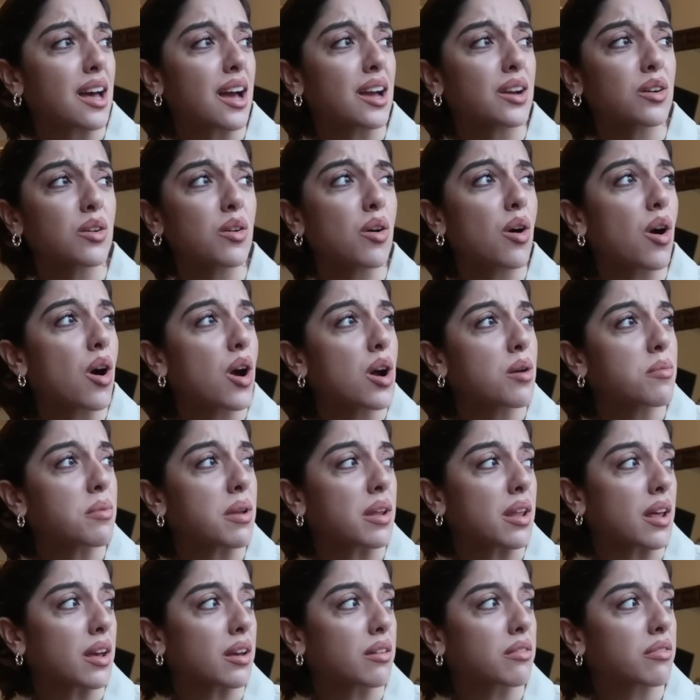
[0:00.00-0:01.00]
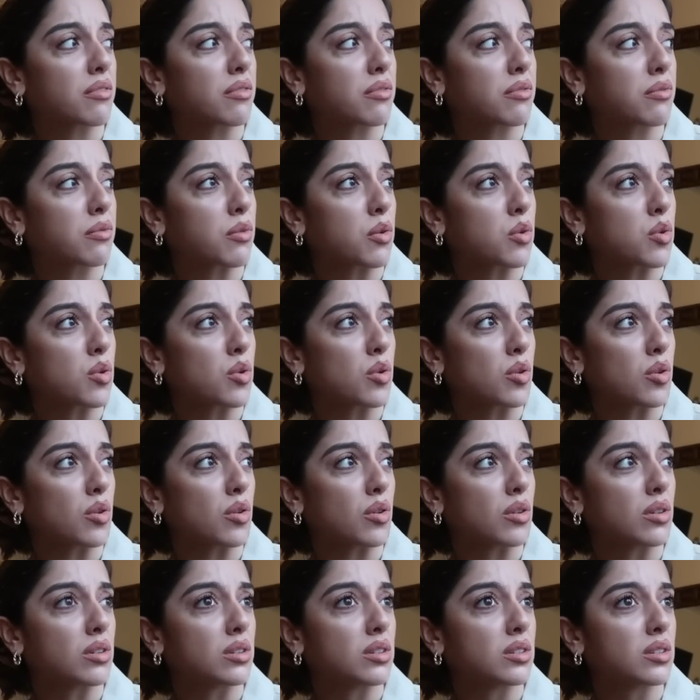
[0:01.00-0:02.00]
I got home at like
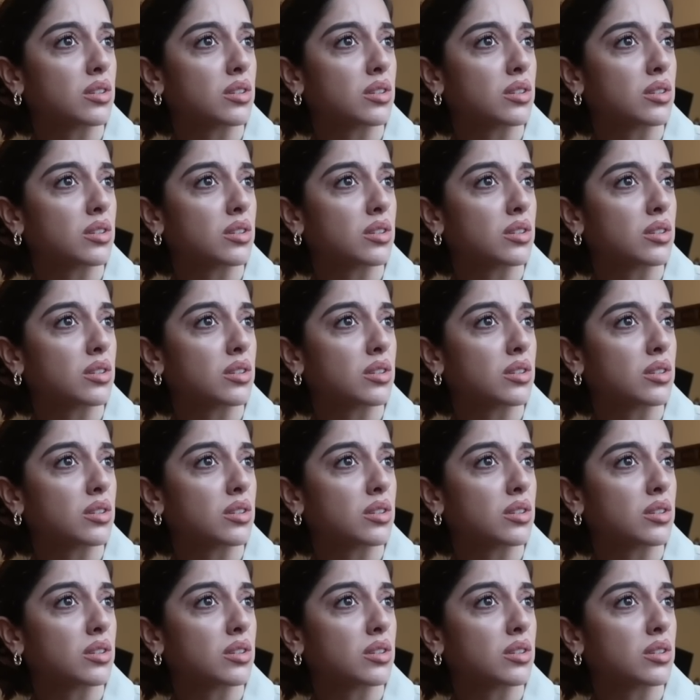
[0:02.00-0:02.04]
4.